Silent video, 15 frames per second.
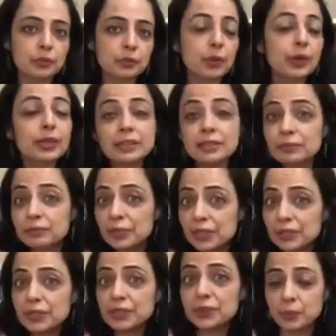what are the
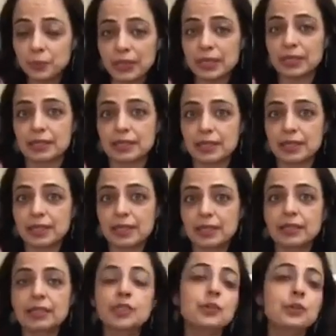various ways
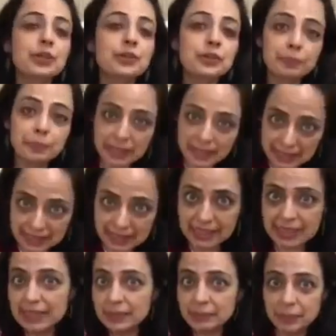that you can replace
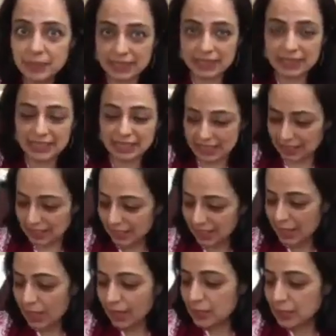these missing teeth.
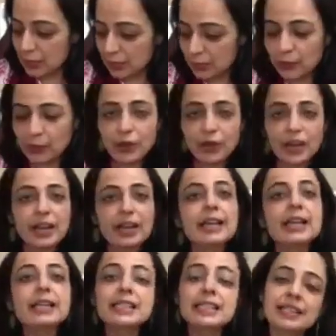So
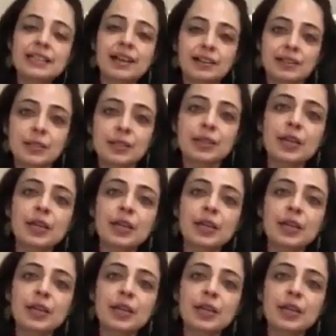let's start.